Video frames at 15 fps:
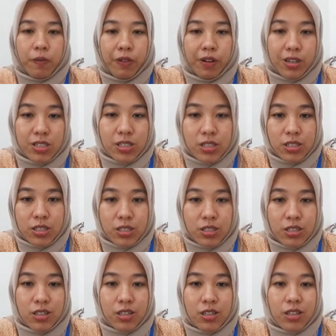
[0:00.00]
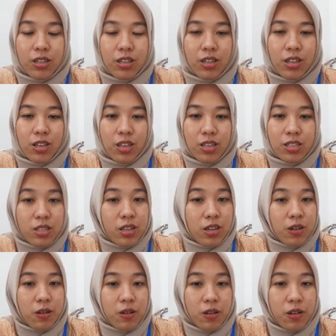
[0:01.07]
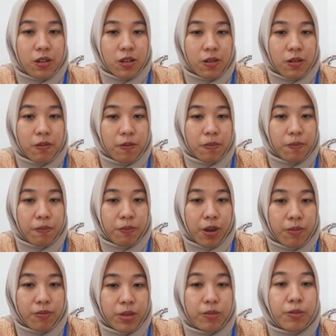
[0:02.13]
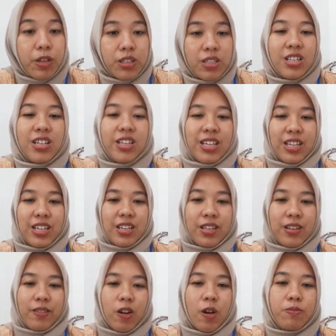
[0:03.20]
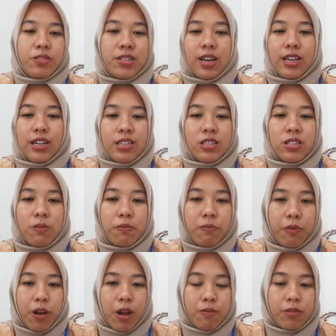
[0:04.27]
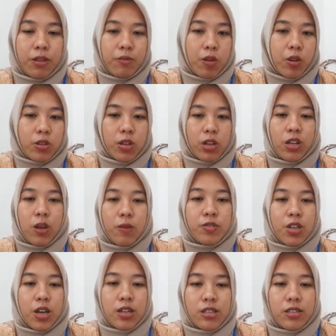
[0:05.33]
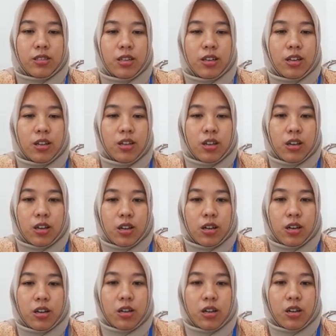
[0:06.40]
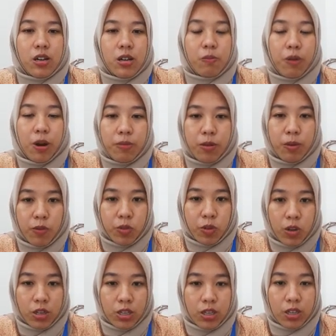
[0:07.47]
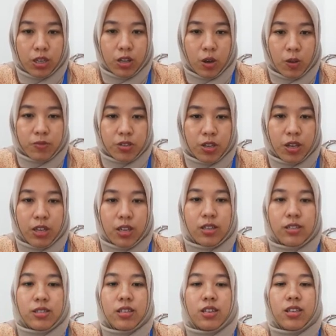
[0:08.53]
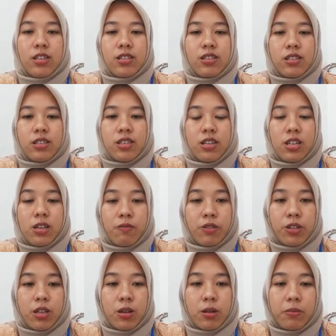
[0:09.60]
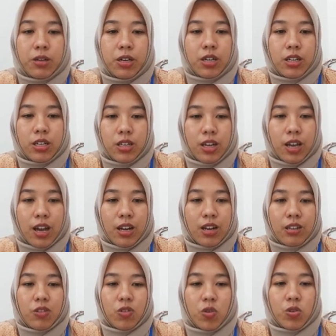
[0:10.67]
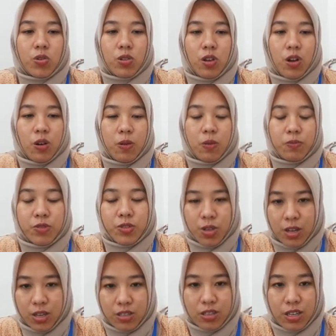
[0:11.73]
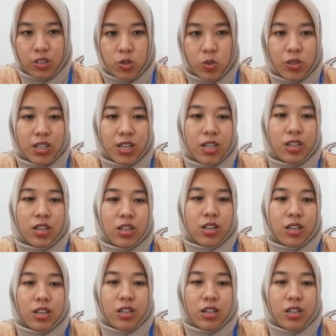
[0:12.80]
First is problem ontology of science. Problem ontology of science. Problem ontology of science is the development and the truth of science actually